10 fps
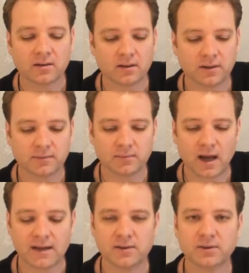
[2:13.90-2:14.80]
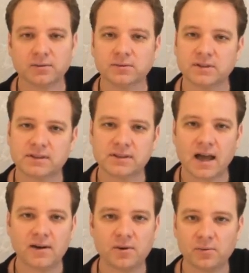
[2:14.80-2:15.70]
I
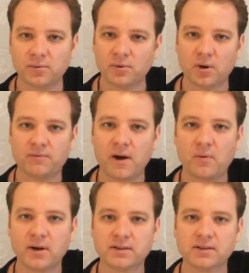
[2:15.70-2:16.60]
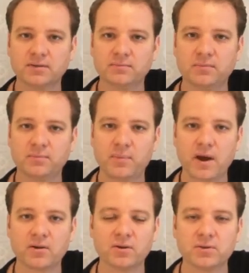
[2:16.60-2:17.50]
don't know if I want to
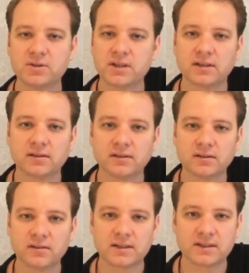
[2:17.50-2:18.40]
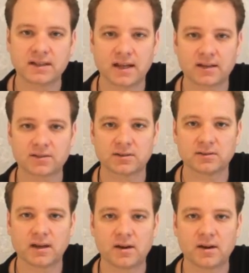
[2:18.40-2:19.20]
bear losing this connection.